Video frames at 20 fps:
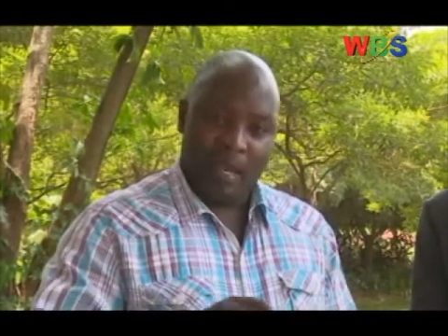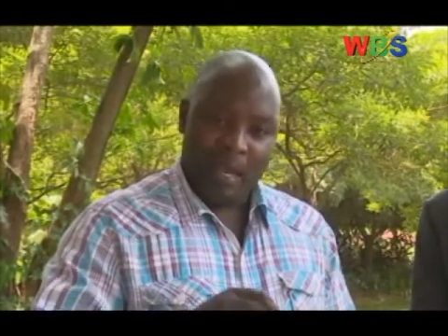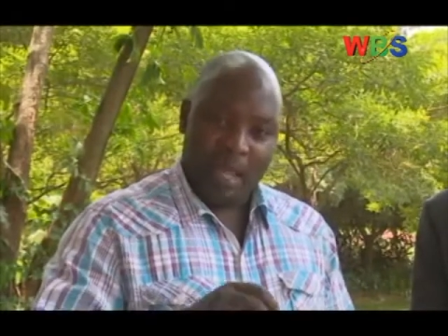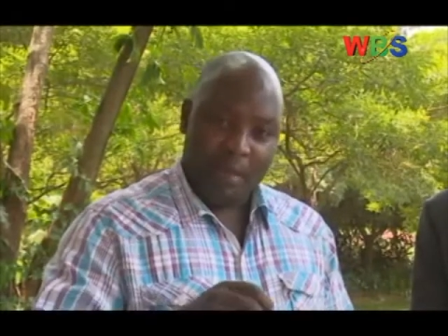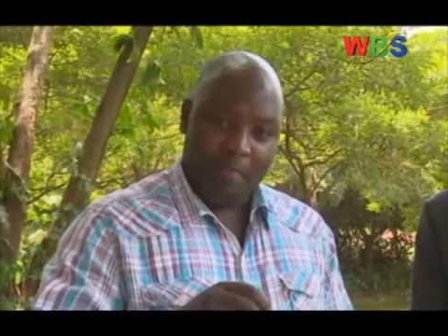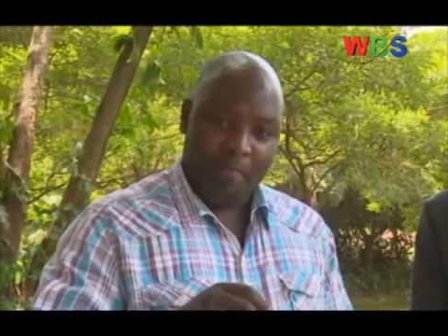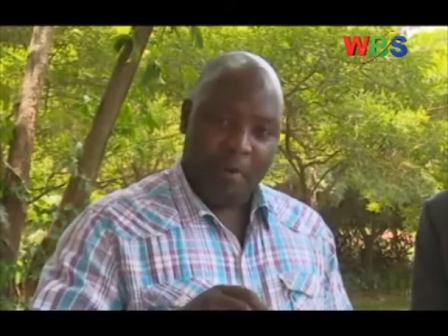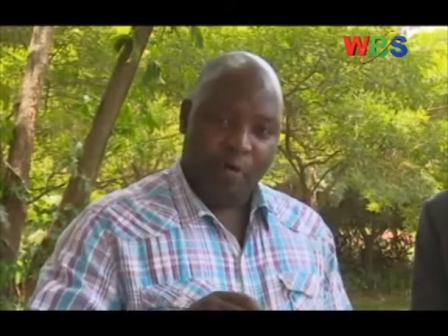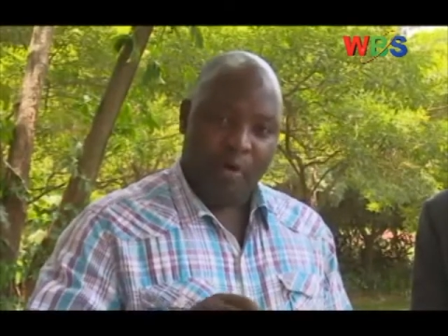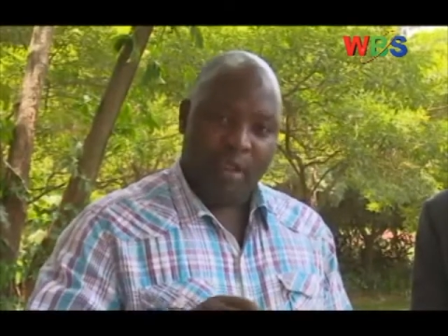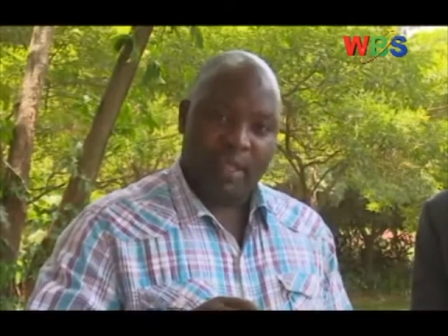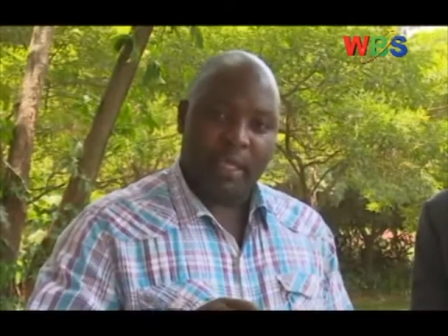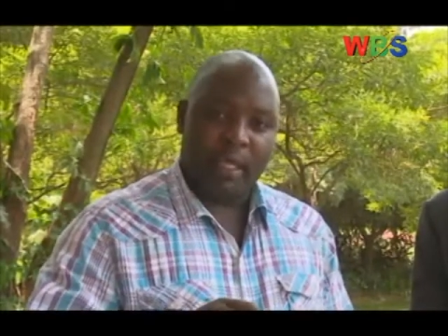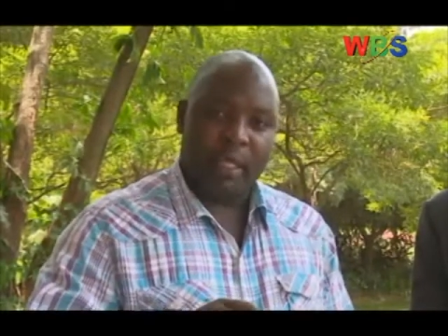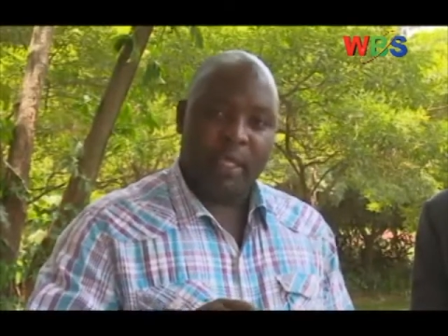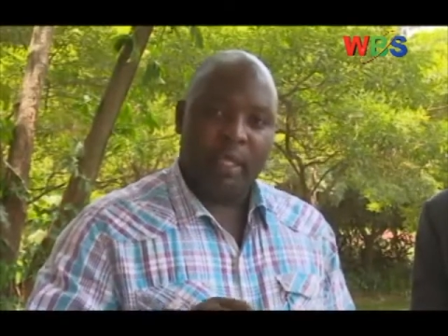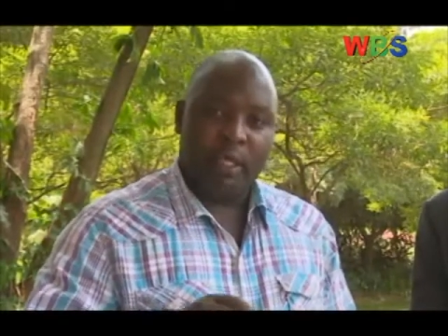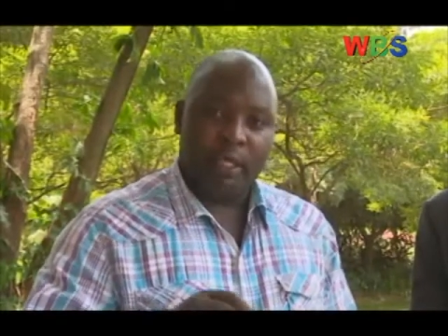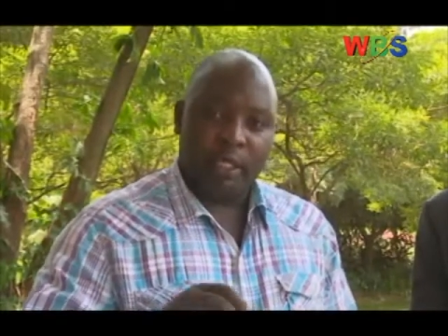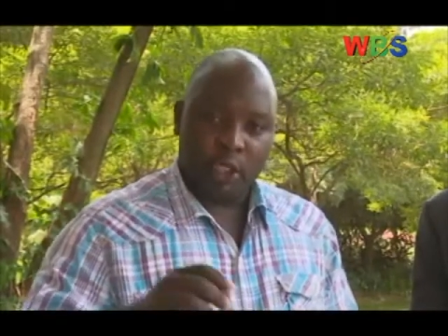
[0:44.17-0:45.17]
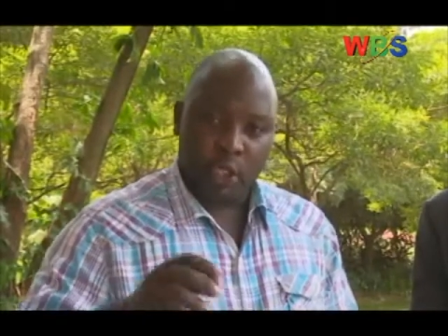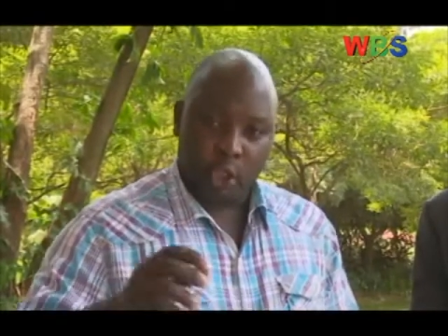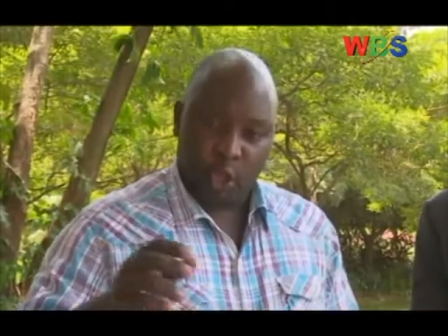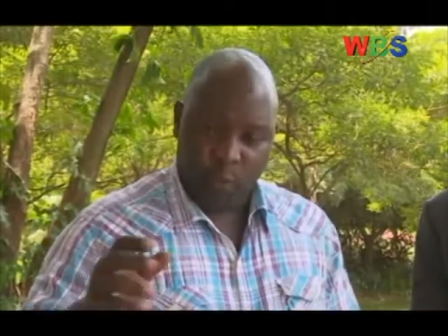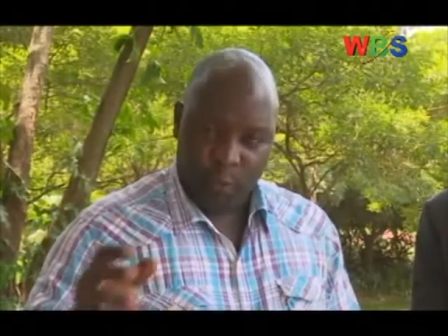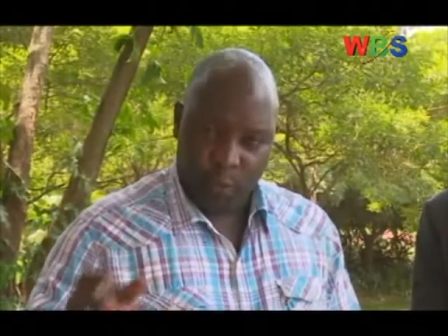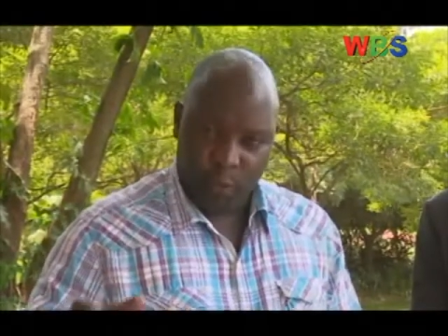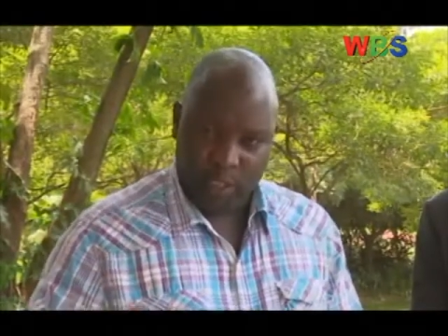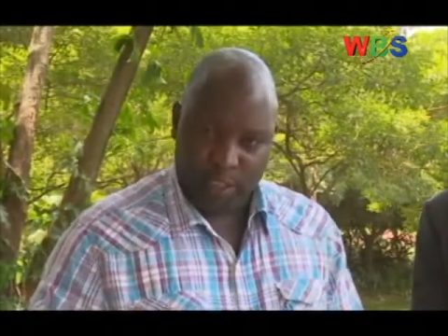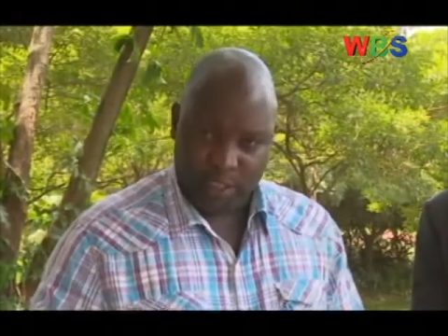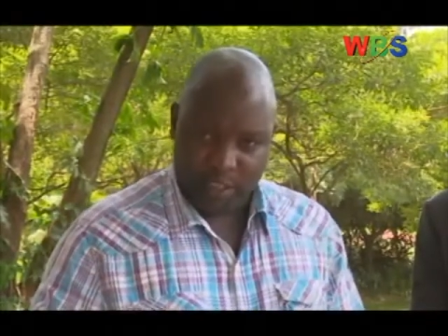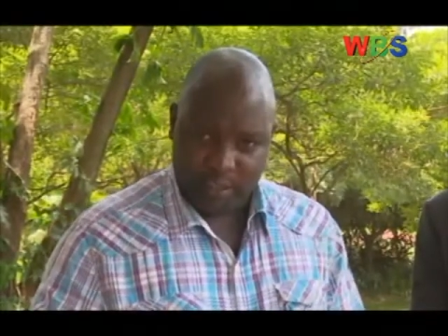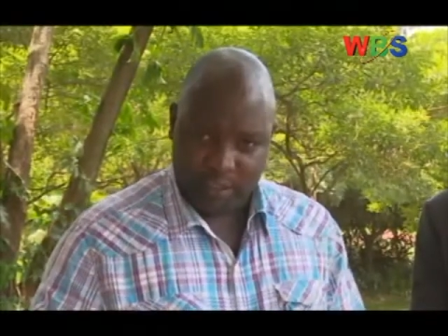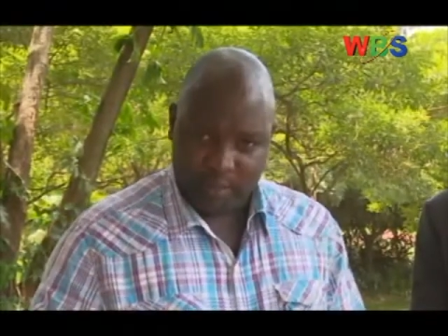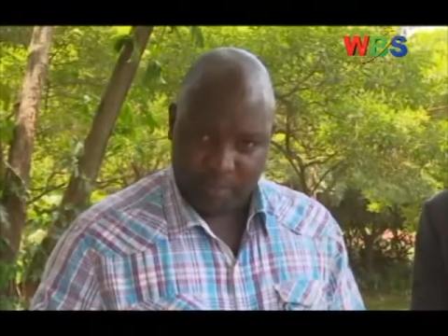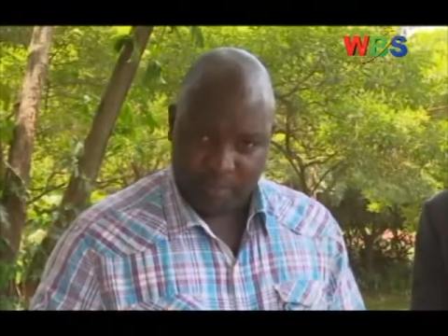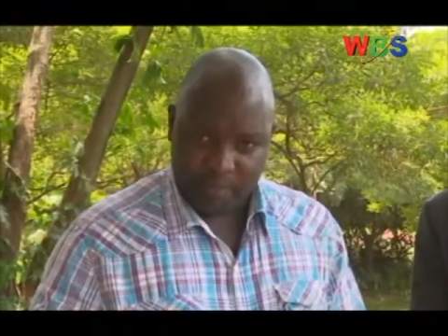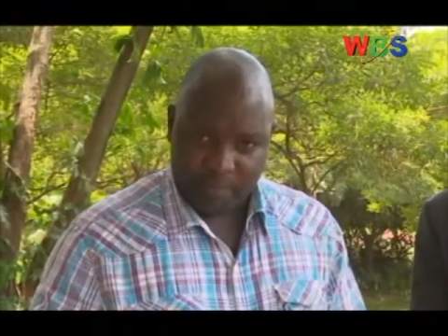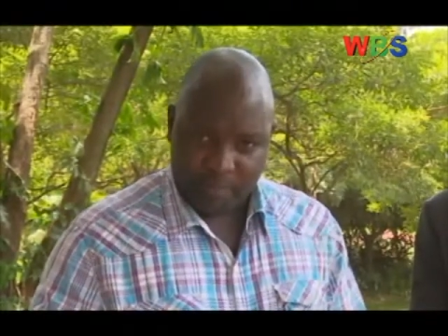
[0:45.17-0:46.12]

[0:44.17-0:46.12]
neighboring communities.